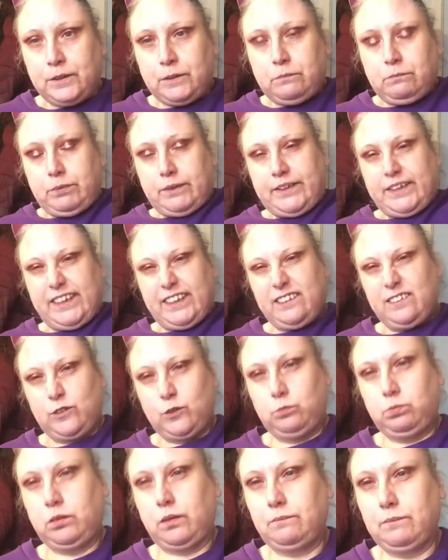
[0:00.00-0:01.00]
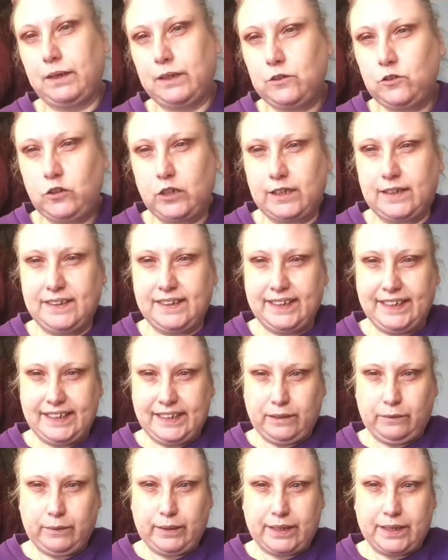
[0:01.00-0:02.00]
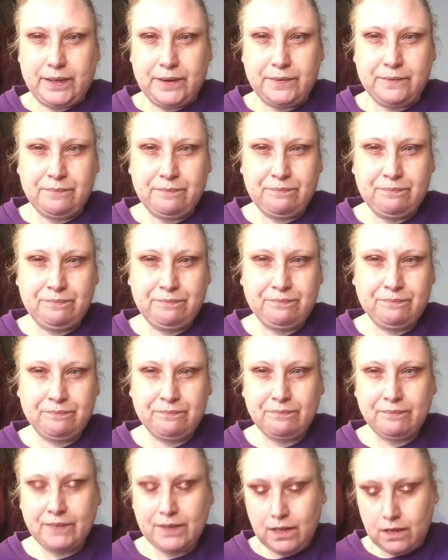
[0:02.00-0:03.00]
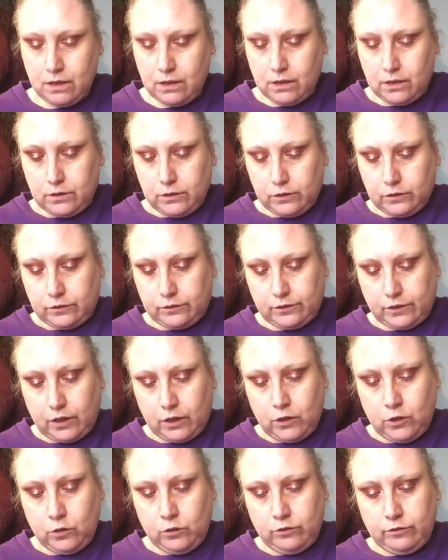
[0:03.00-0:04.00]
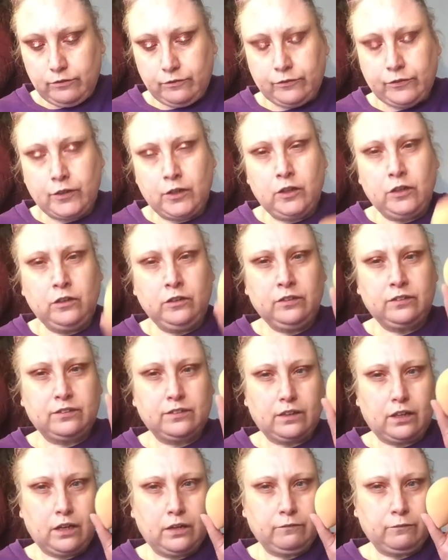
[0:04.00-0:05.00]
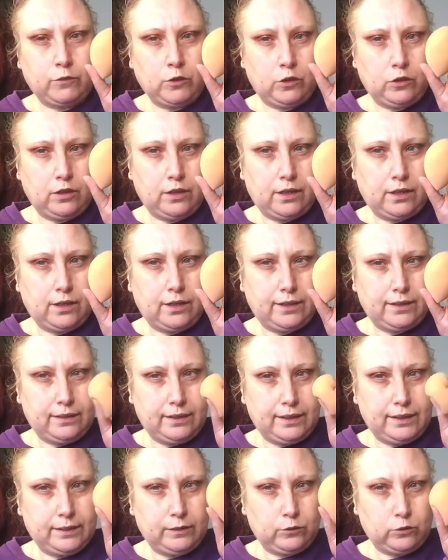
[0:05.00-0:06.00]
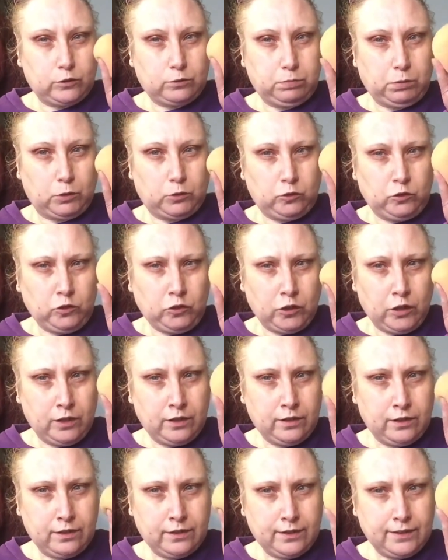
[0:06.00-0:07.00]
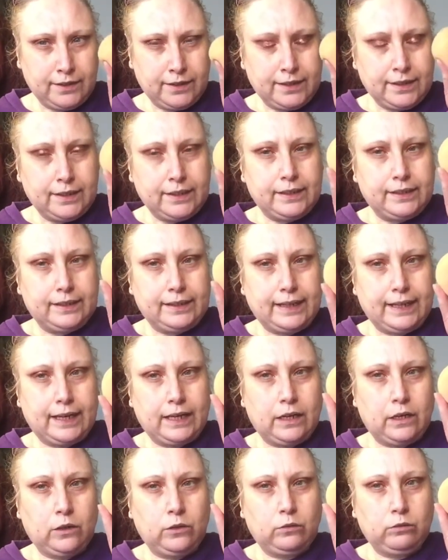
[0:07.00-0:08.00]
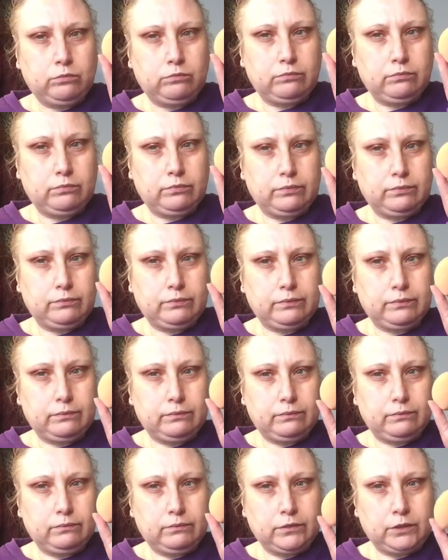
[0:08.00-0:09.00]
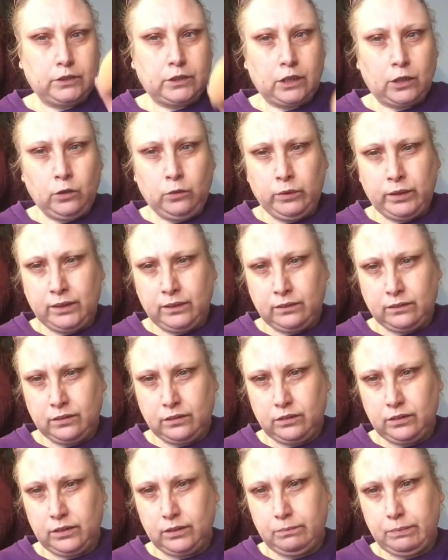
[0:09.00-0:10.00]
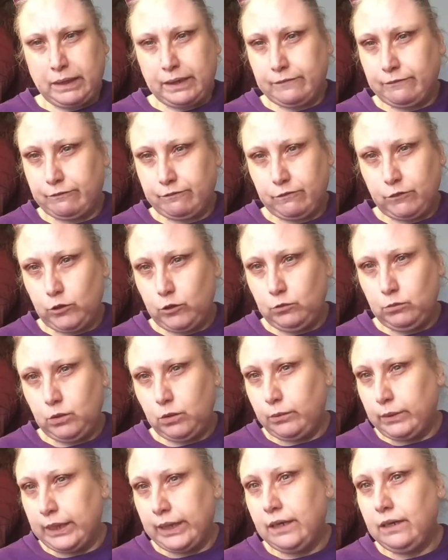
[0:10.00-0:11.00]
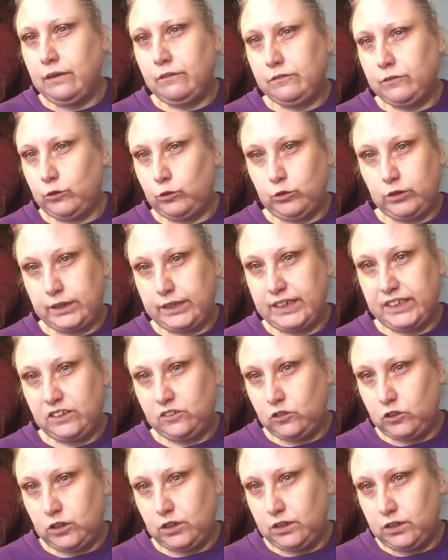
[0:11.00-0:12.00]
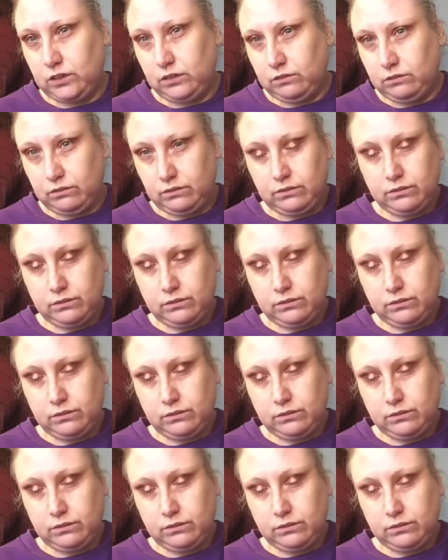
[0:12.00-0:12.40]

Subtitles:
But it is up on my channel anyway. So first I've got like a little sponge. Now go into the bathroom or wherever, or the kitchen, and